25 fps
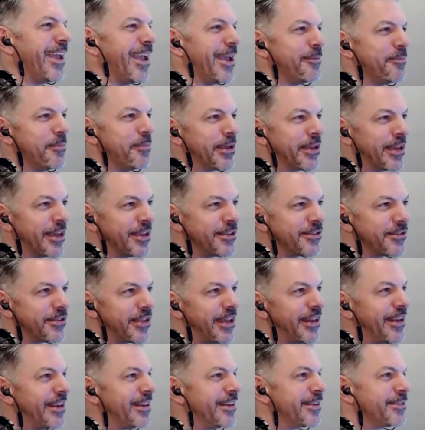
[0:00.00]
and because of
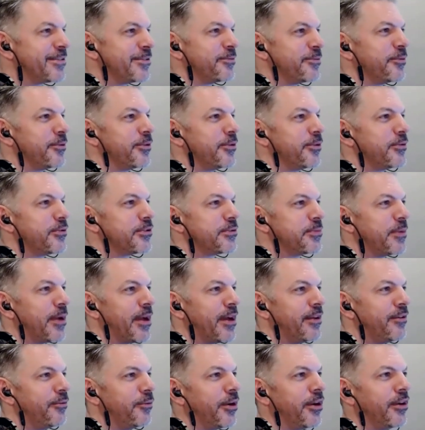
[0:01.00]
that, it doesn't really
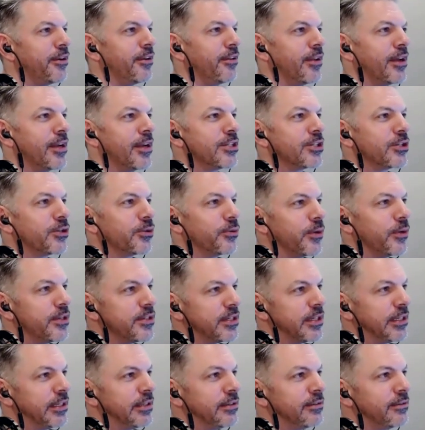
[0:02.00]
respond well to logical
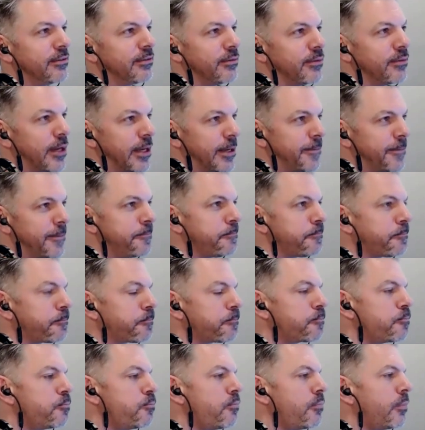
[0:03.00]
reasoning, right?
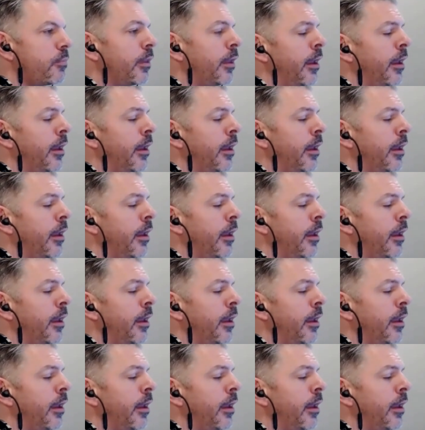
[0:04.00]
Yeah,